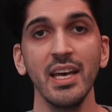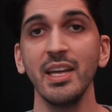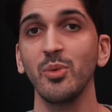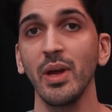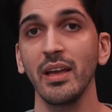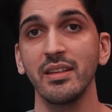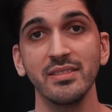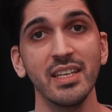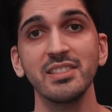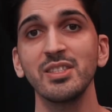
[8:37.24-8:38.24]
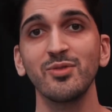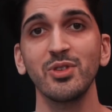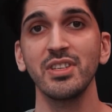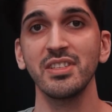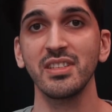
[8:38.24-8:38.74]
Anyway, that's it for
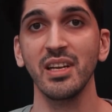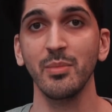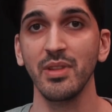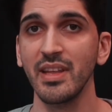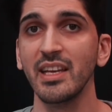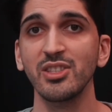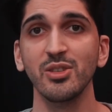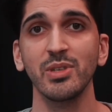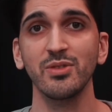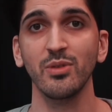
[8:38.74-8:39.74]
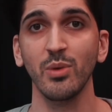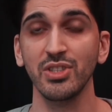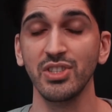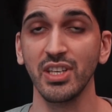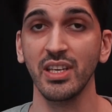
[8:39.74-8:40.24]
this time. Thank you so much for
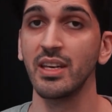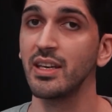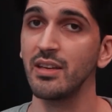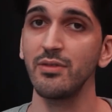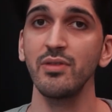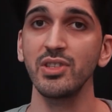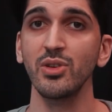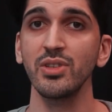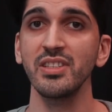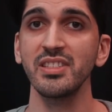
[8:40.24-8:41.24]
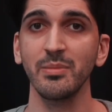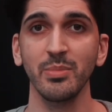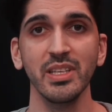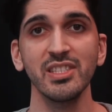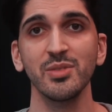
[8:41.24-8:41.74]
watching. If you've enjoyed this then
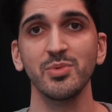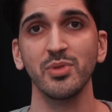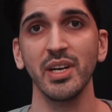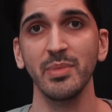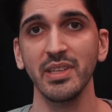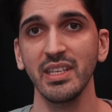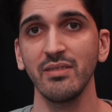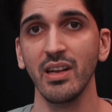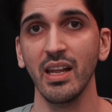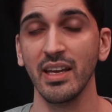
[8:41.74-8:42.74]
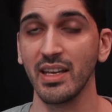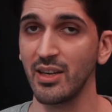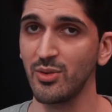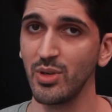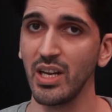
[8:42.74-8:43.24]
please subscribe and leave a like,
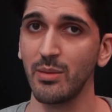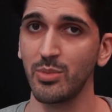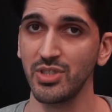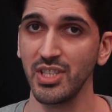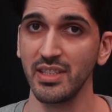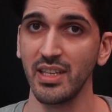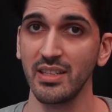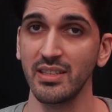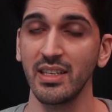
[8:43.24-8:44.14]
I'd really appreciate that.